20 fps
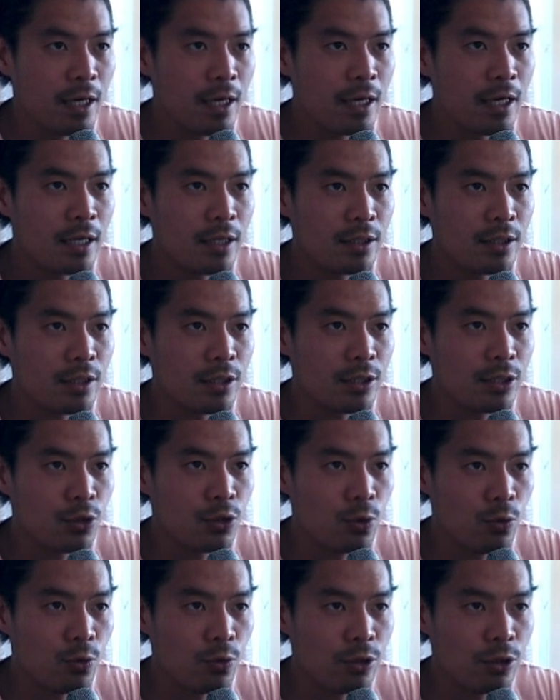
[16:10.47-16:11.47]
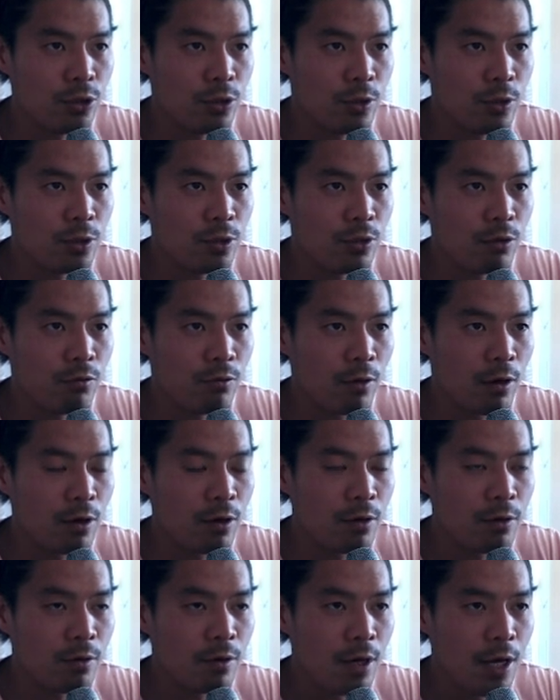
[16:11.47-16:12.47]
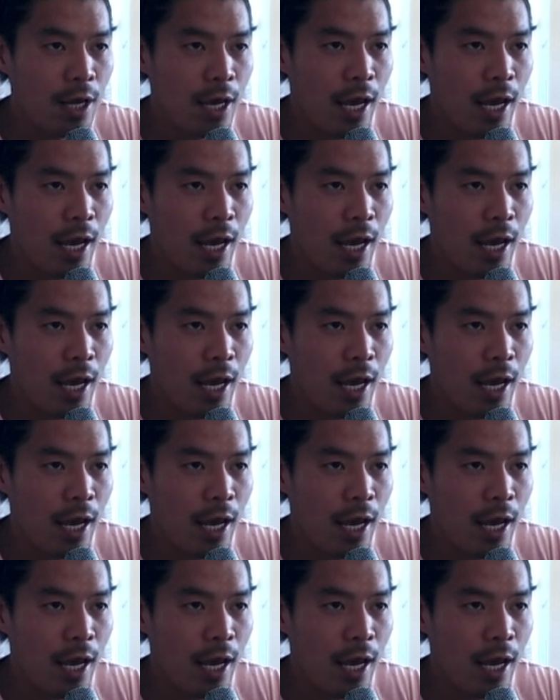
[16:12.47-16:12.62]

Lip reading: His shoulder starts to throw,